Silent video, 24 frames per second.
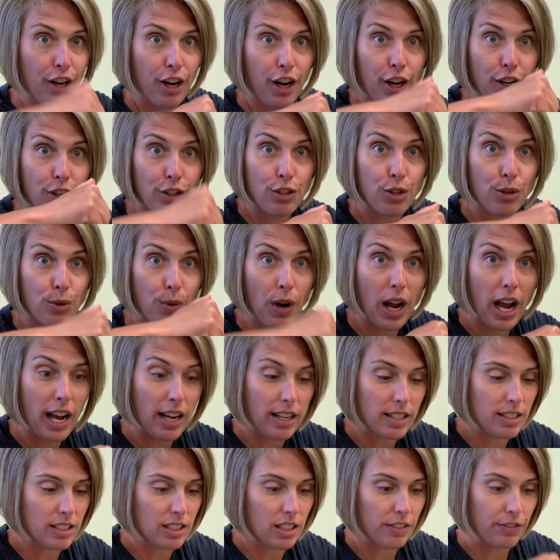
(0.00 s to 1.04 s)
under
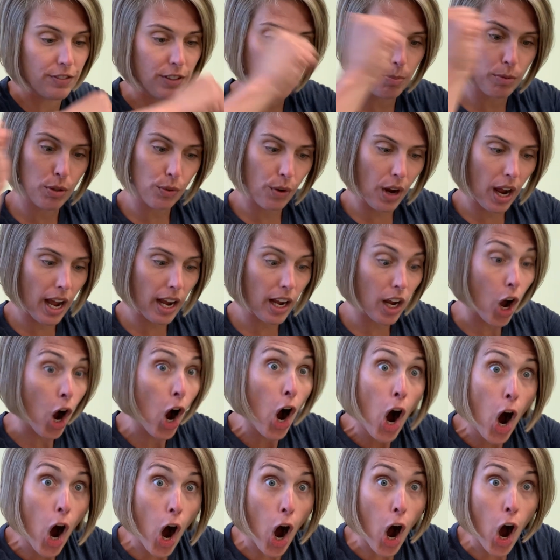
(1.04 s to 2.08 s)
rocks. Lift up the rock.
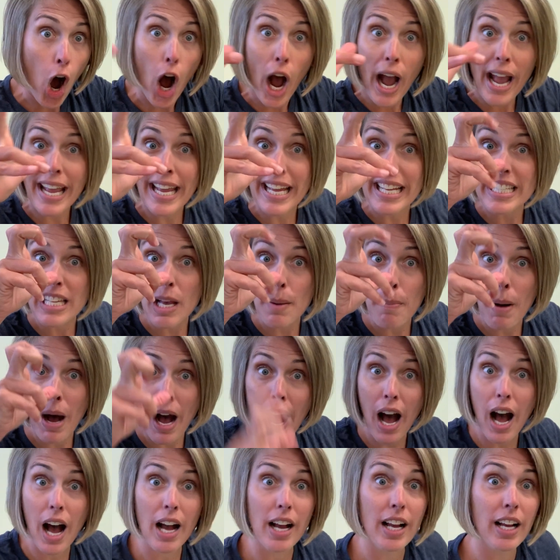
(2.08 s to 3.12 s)
Oh, it's a
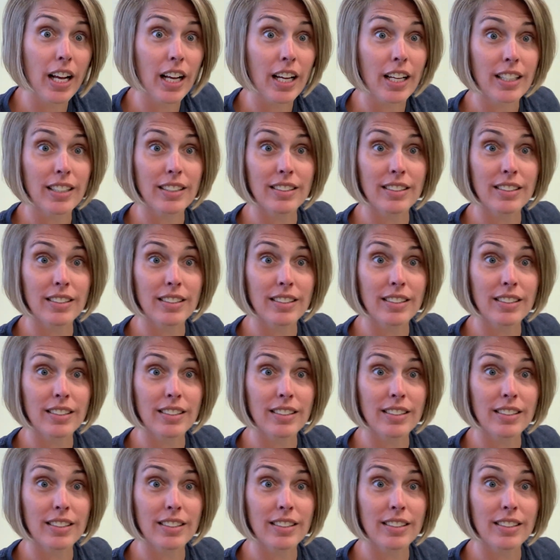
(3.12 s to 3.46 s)
bug.